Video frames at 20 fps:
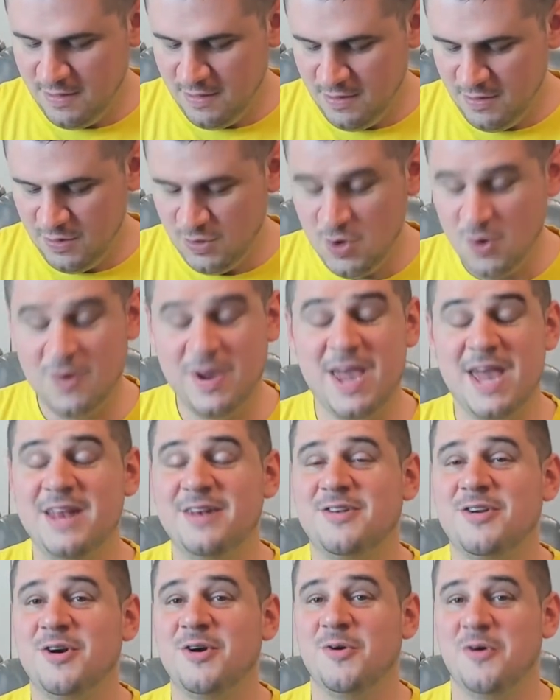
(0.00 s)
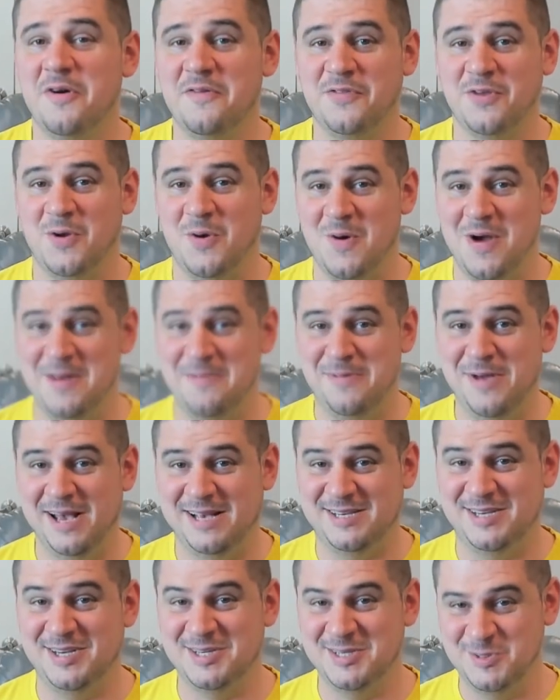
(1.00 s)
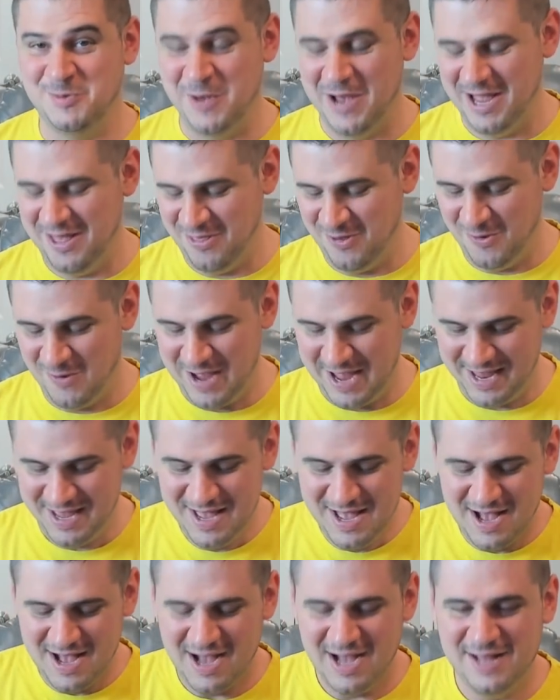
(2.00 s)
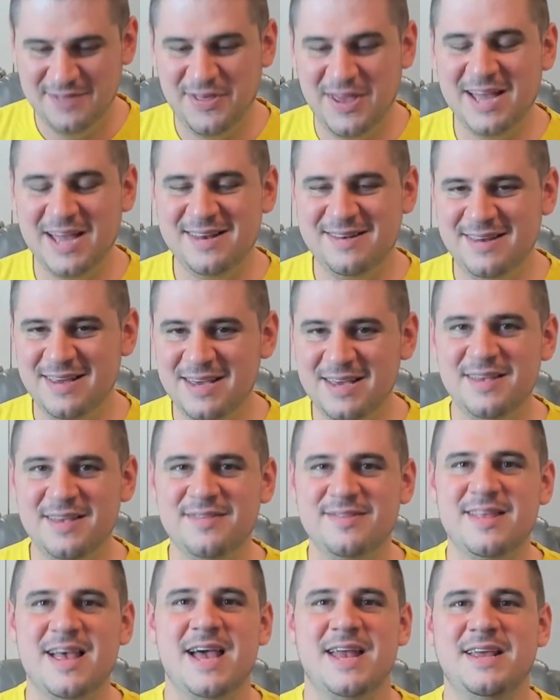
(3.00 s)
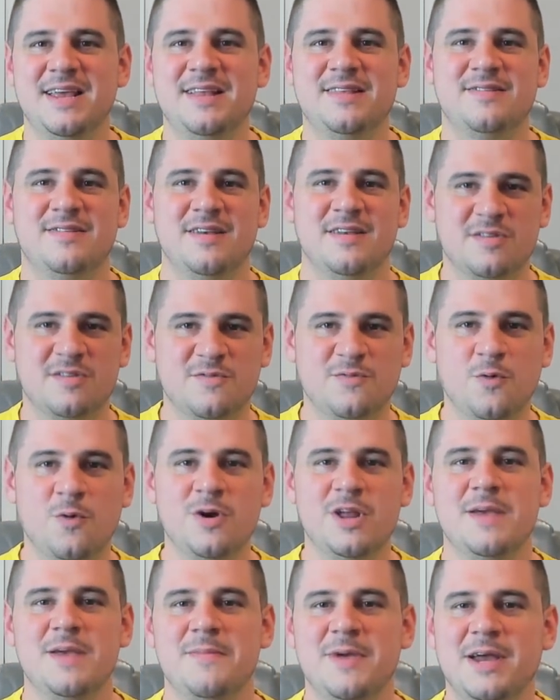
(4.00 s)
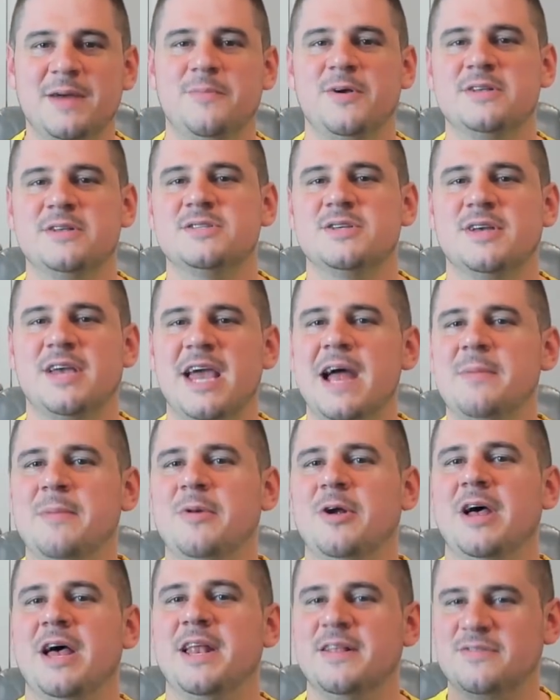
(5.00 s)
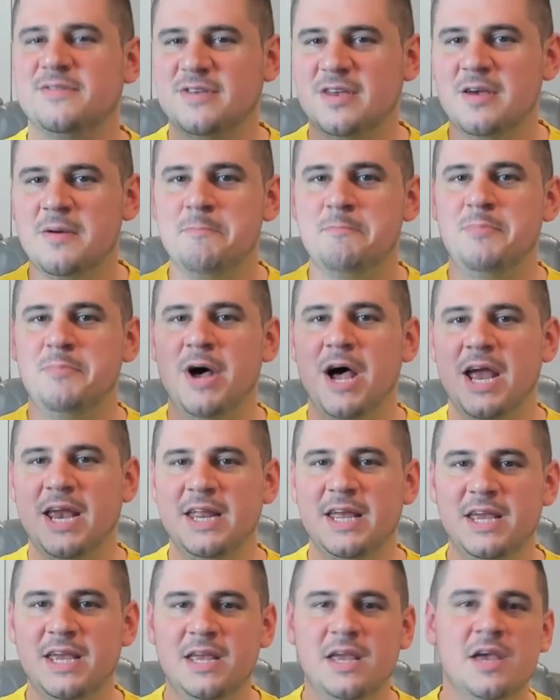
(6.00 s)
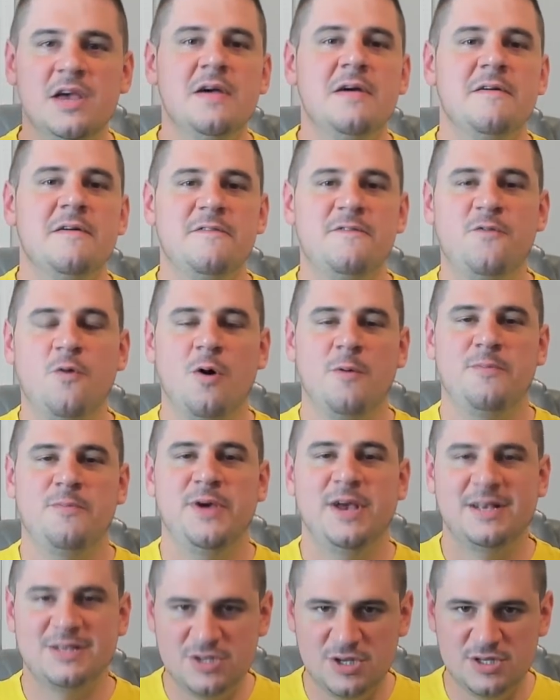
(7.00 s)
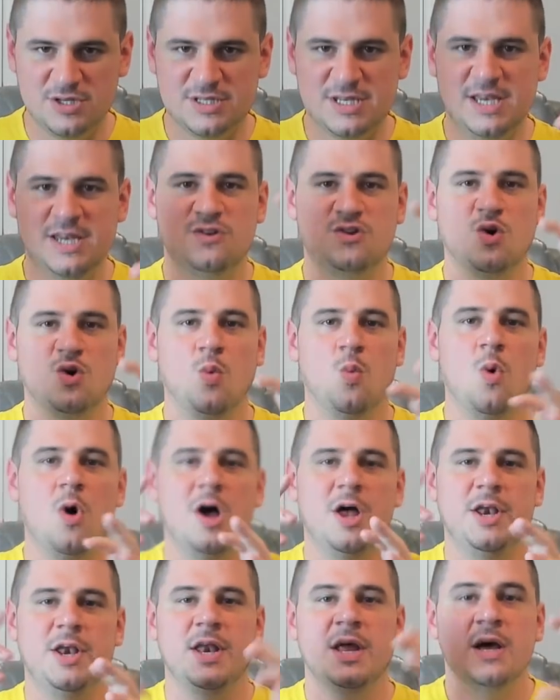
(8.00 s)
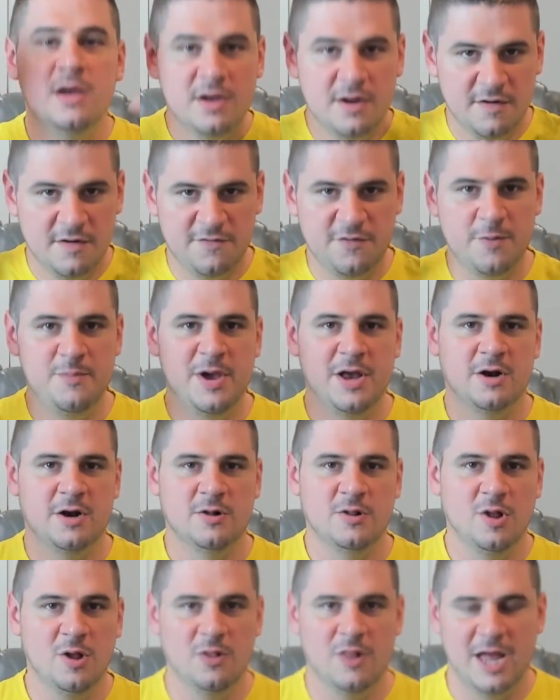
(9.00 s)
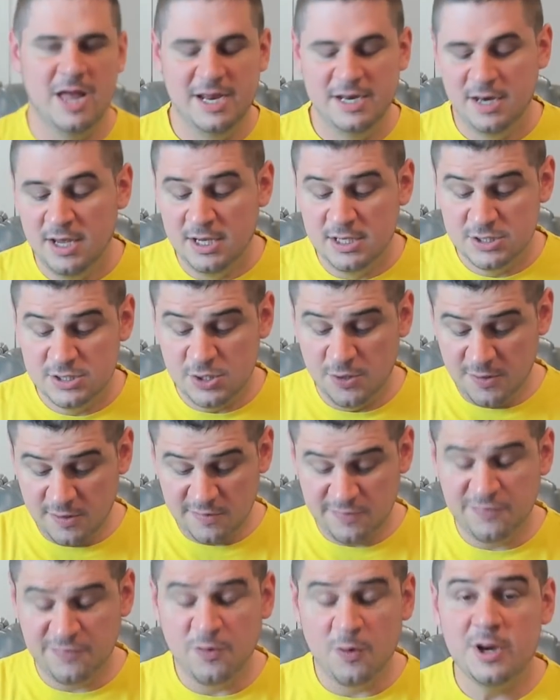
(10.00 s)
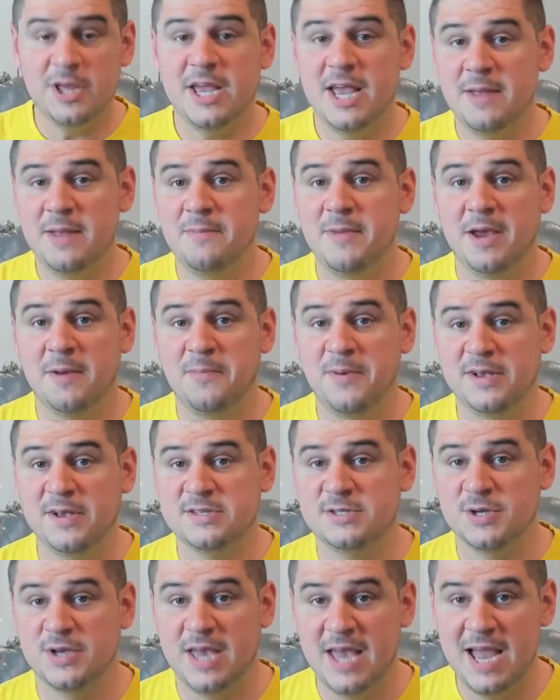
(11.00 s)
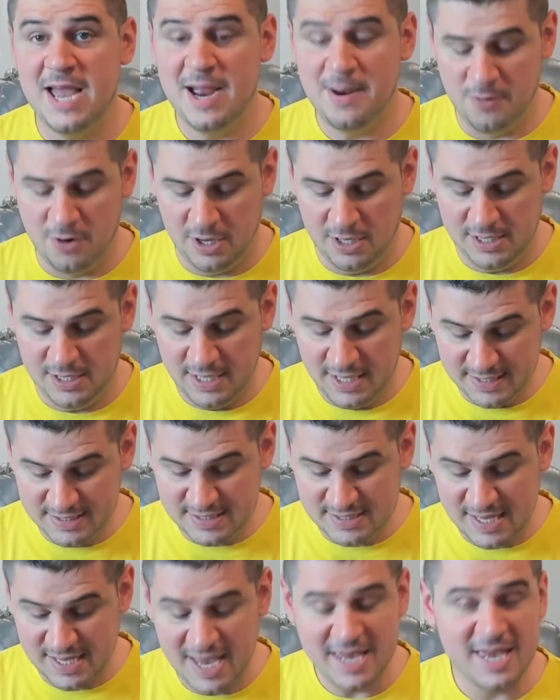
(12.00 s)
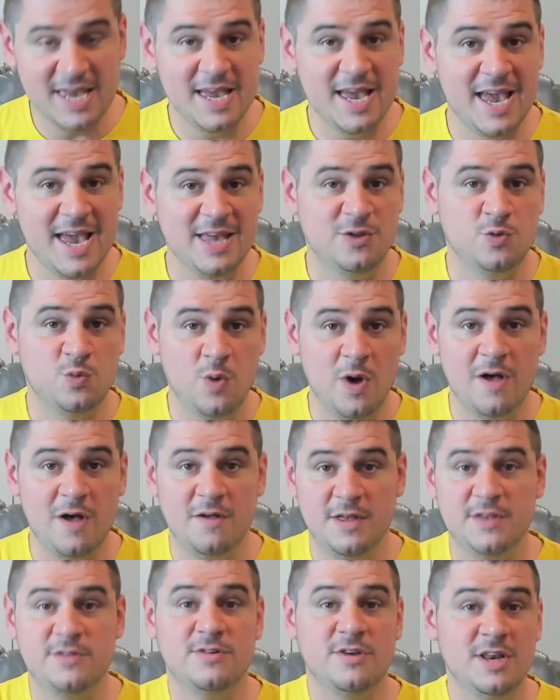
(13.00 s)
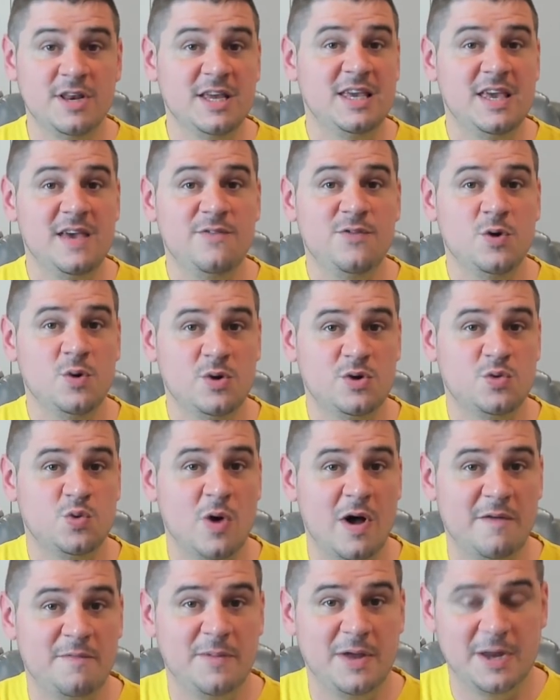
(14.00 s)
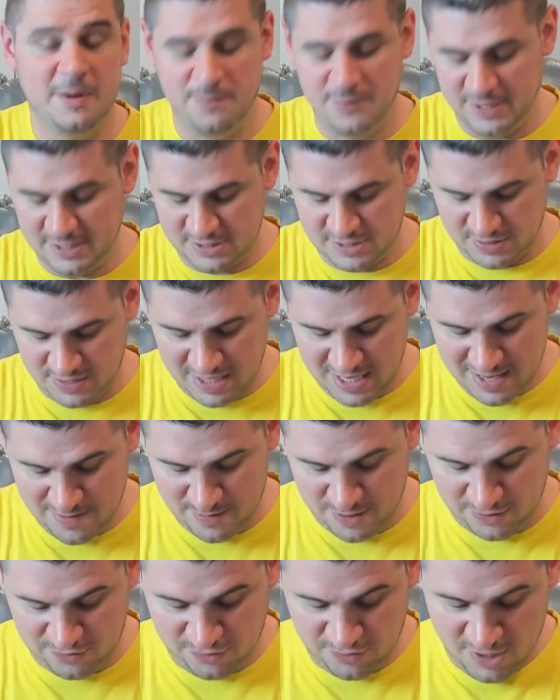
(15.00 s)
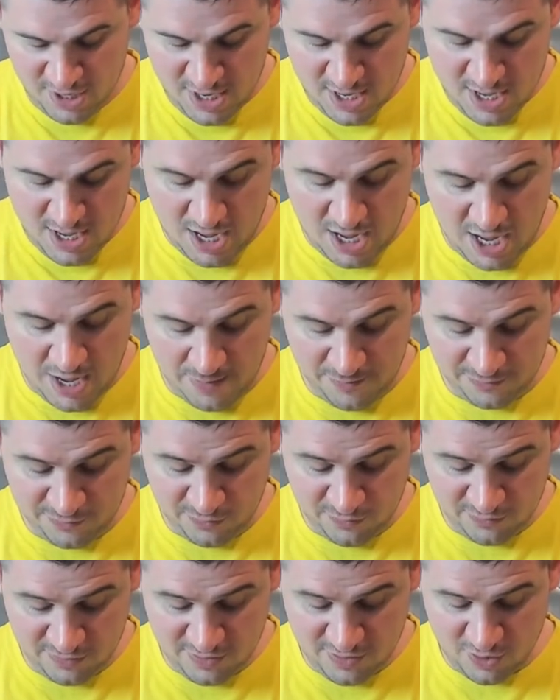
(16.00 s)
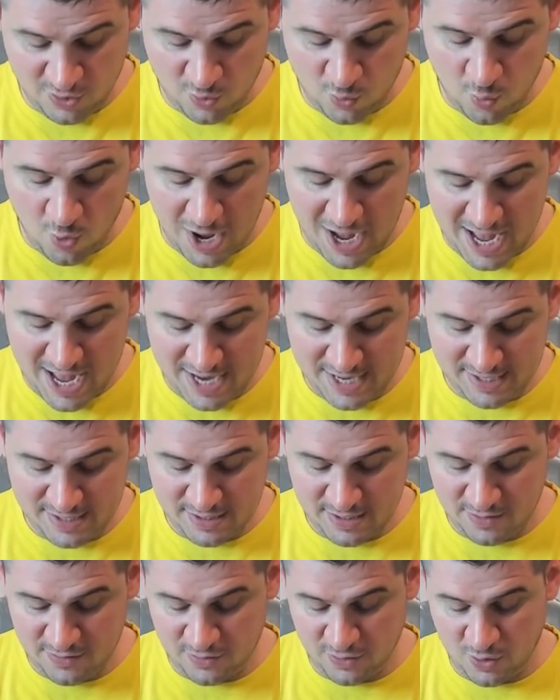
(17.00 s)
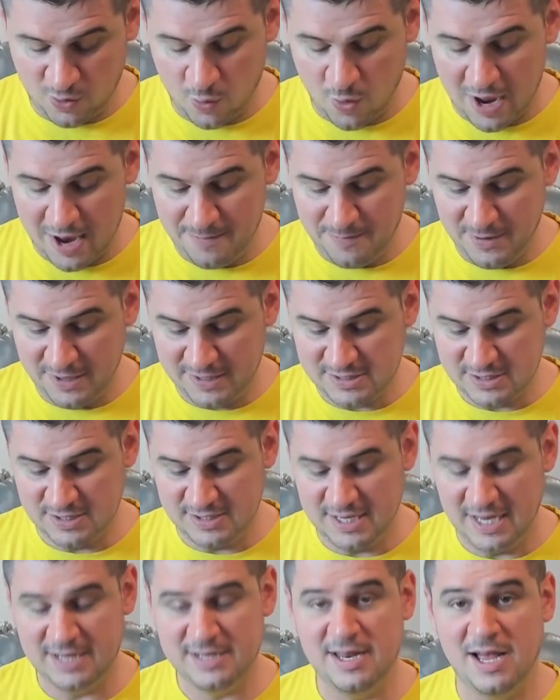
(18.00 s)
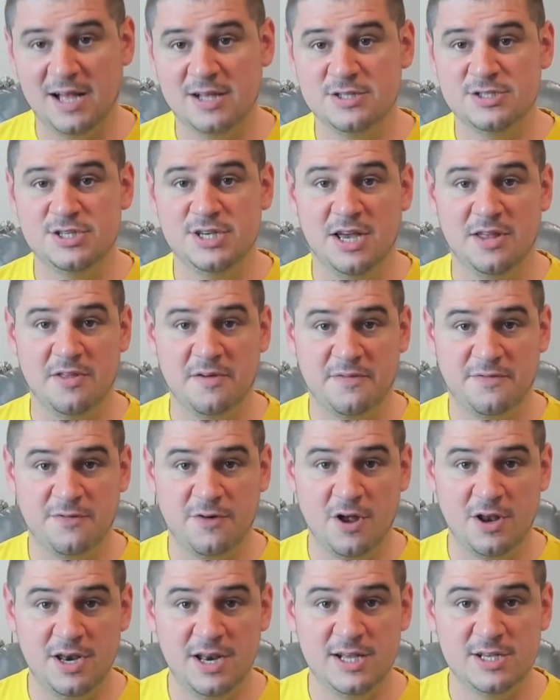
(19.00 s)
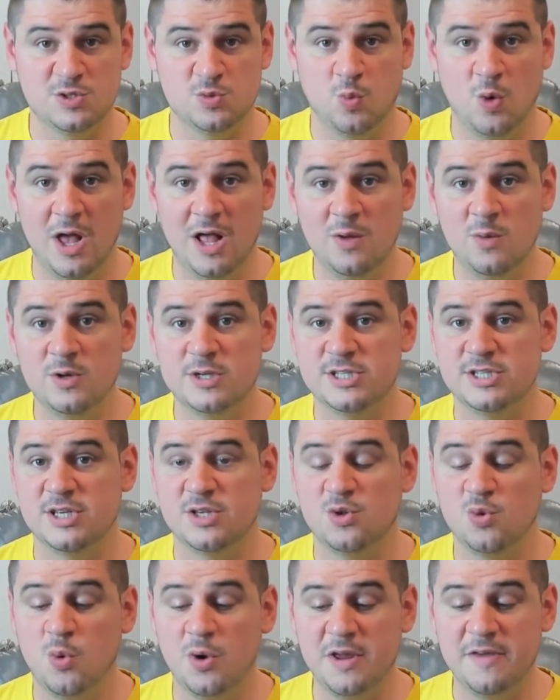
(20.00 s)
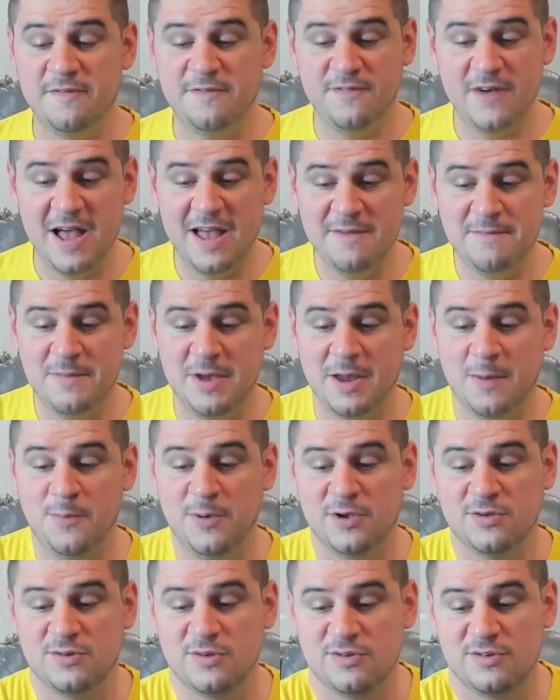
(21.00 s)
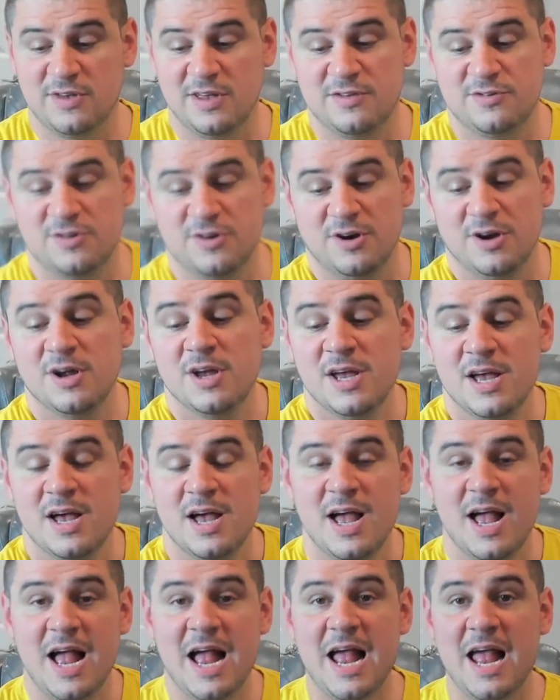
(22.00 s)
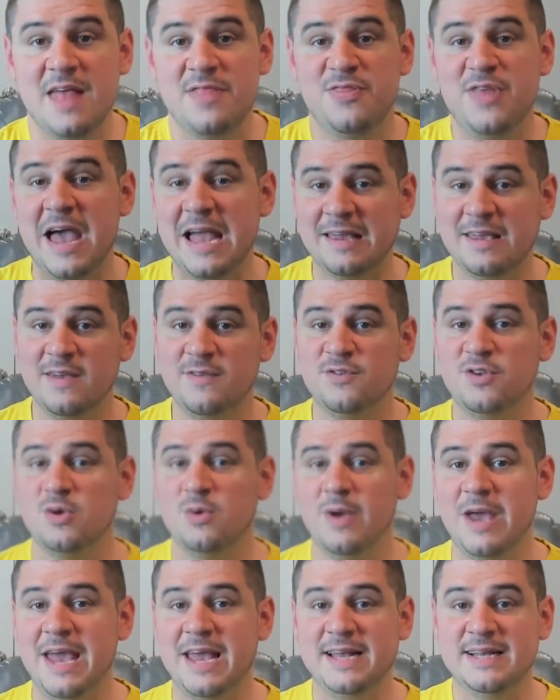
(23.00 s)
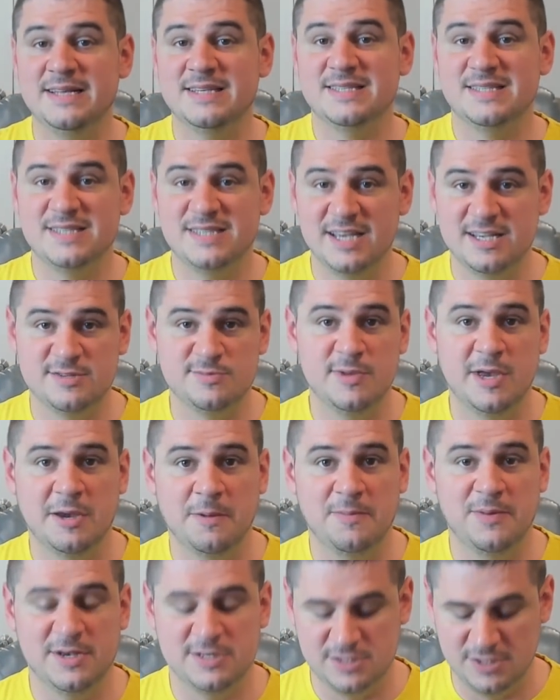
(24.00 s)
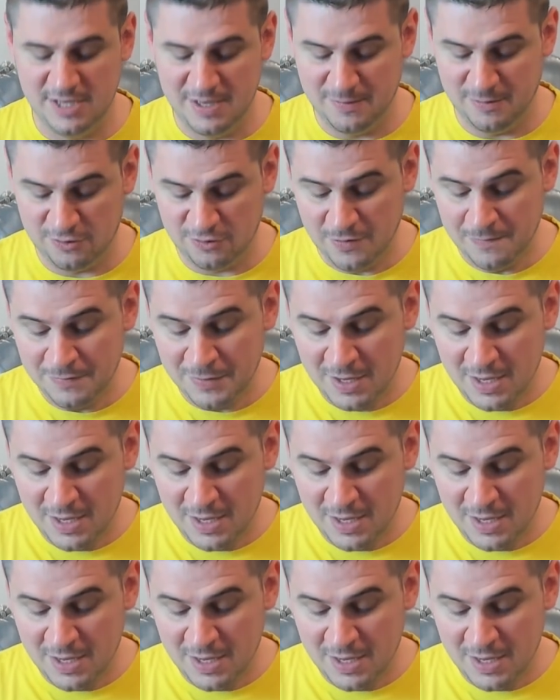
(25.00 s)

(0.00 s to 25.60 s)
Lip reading: you can't turn off the quad pixels, by the way. The idea is that it's a 48 megapixel camera and it's combining 4 pixels into one for better low light. So this 48 megapixel camera is taking it's going to give you a 12 megapixel image. It's using the quad pixel technology on the front as well, which is a 25 megapixel sensor, and that gives you a 6 megapixel image.